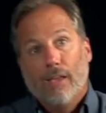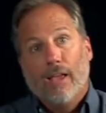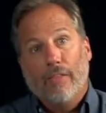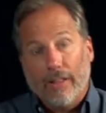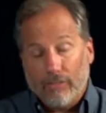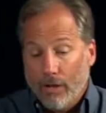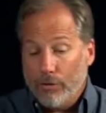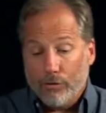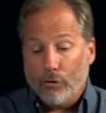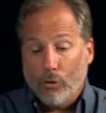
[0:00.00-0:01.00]
And that's how
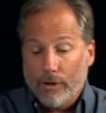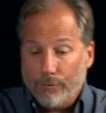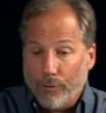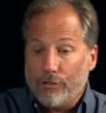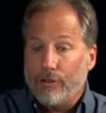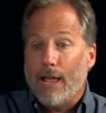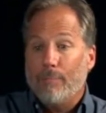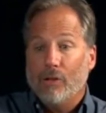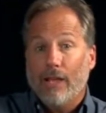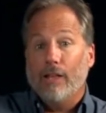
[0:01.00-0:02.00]
the story of 1
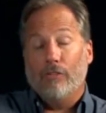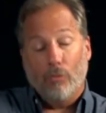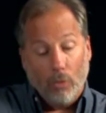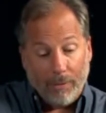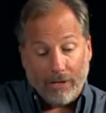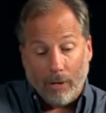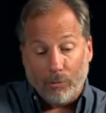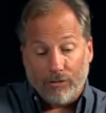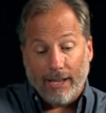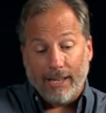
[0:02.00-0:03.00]
Samuel ends. And we'll pick it up
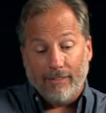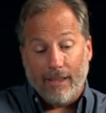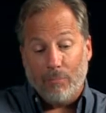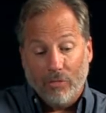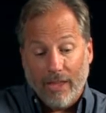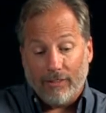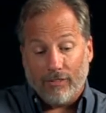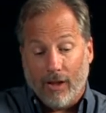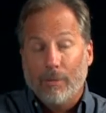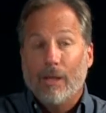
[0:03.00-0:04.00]
with 2 Samuel next
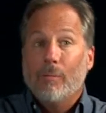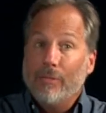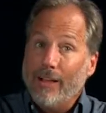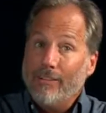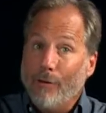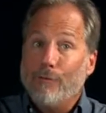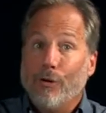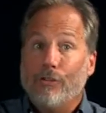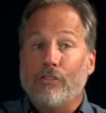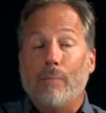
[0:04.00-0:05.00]
time, but that's how
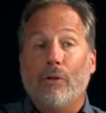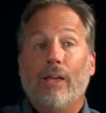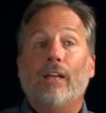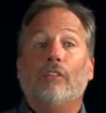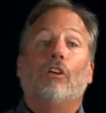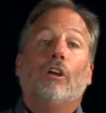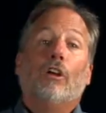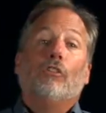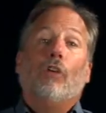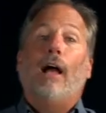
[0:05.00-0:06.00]
1 Samuel ends.
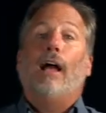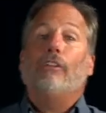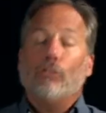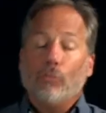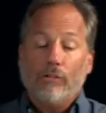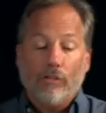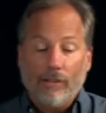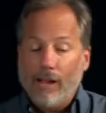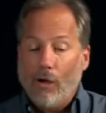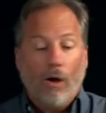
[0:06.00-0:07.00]
So I just want you
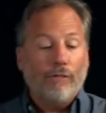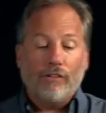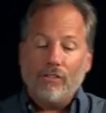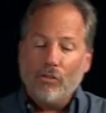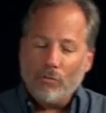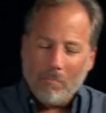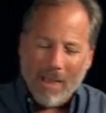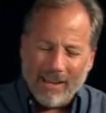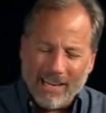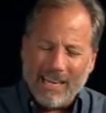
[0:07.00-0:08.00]
to, now obviously there's
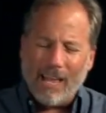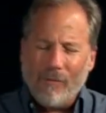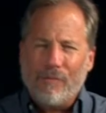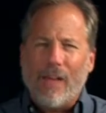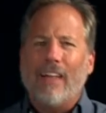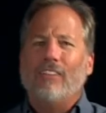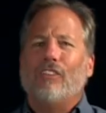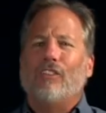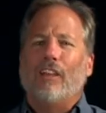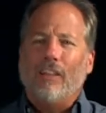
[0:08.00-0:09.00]
many
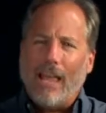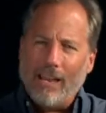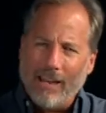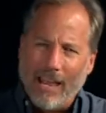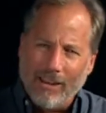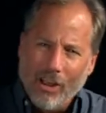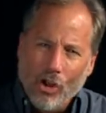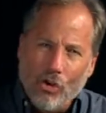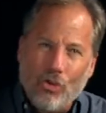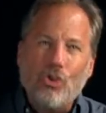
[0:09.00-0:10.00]
events and
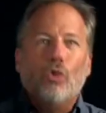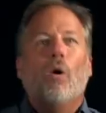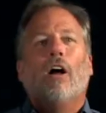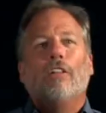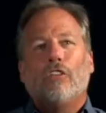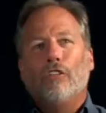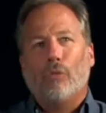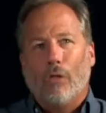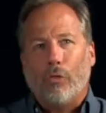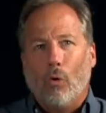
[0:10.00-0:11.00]
nuances
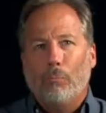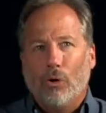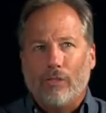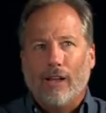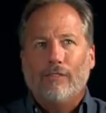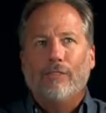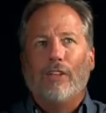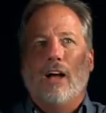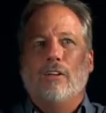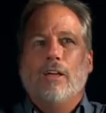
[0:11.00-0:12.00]
throughout the whole book that I left
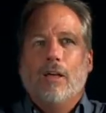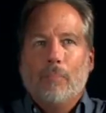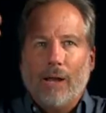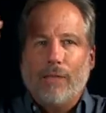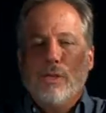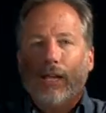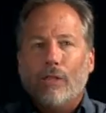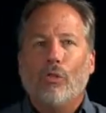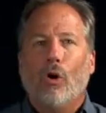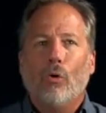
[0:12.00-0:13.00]
out, but I think
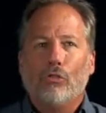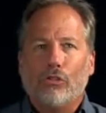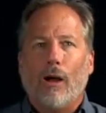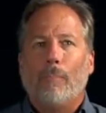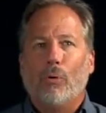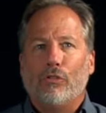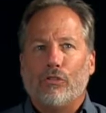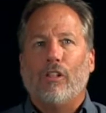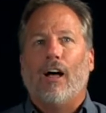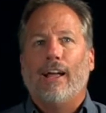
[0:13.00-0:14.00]
in those couple
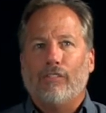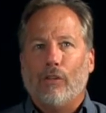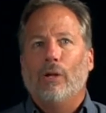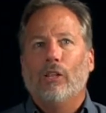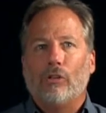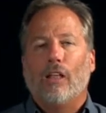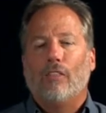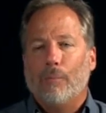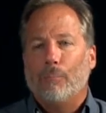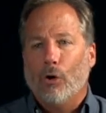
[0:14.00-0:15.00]
slides that we looked at
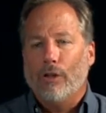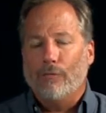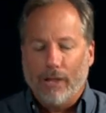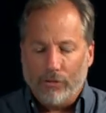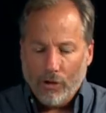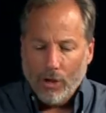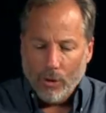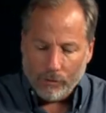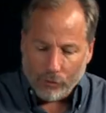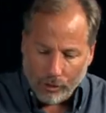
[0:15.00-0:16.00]
the important events,
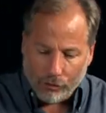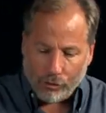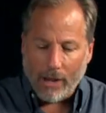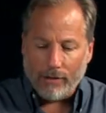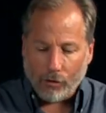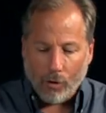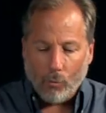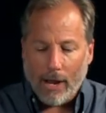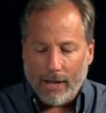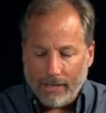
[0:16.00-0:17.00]
we sort of traced our
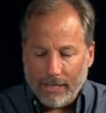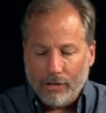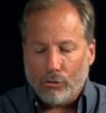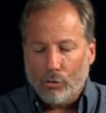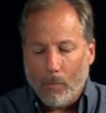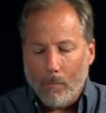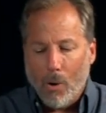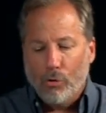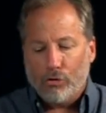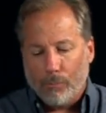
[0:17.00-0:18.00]
way at least to the
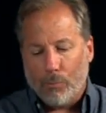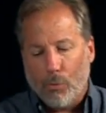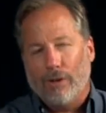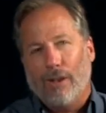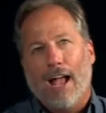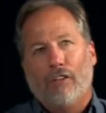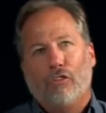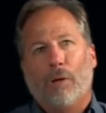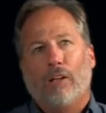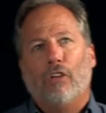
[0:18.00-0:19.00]
most important
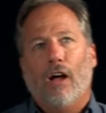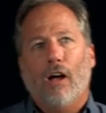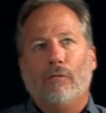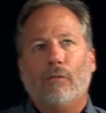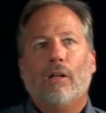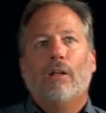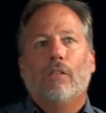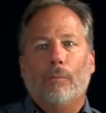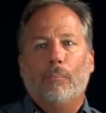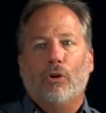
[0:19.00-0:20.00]
aspects of
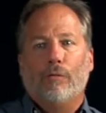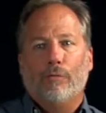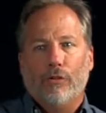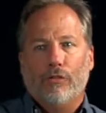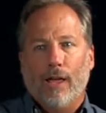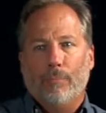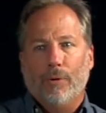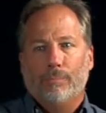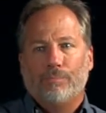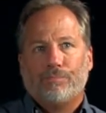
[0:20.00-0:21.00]
the book of 1 Samuel.